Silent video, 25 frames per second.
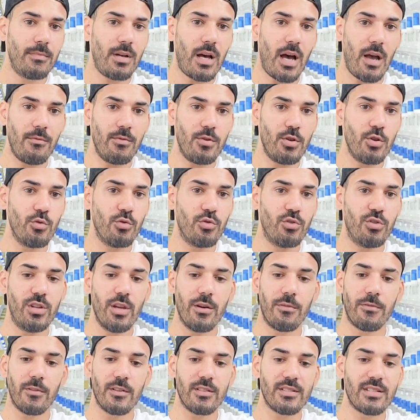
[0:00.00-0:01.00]
I've used
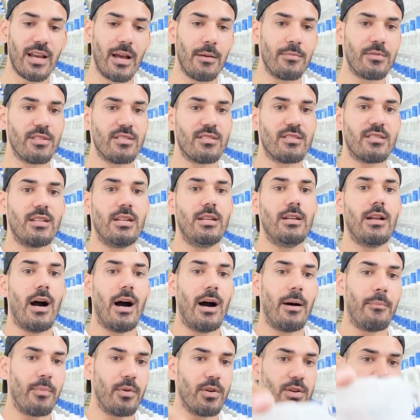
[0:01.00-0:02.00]
different types of seed
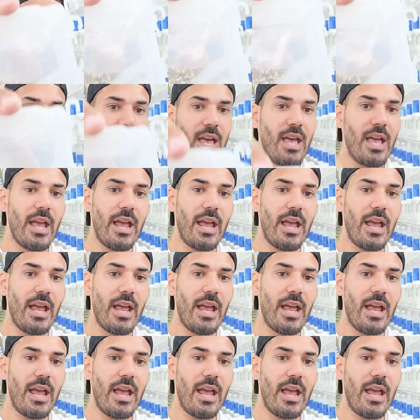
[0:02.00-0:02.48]
hoppers.